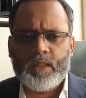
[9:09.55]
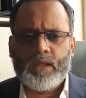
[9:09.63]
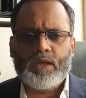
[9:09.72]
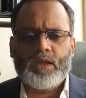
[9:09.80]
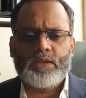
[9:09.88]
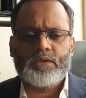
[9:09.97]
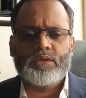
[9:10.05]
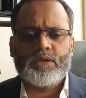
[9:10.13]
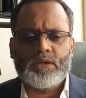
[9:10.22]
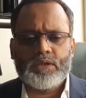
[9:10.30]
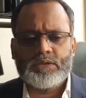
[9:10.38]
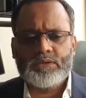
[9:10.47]
And
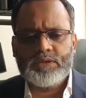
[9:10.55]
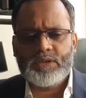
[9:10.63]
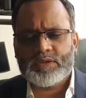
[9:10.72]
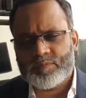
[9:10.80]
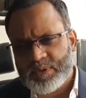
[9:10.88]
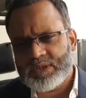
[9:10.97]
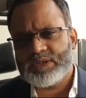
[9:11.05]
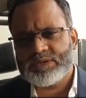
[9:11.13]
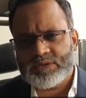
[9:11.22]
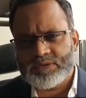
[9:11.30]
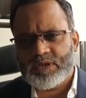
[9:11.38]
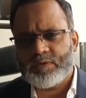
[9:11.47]
the
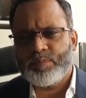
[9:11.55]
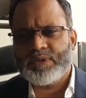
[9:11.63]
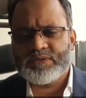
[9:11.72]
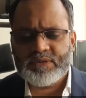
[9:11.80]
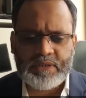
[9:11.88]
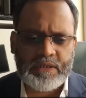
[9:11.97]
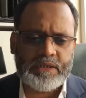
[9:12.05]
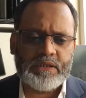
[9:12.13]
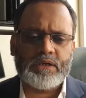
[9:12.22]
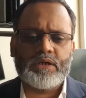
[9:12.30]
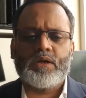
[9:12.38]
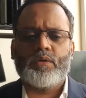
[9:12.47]
expectations are basically
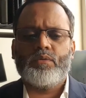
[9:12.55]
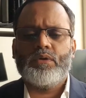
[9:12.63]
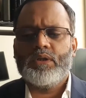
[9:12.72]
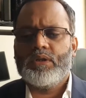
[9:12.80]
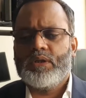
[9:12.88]
around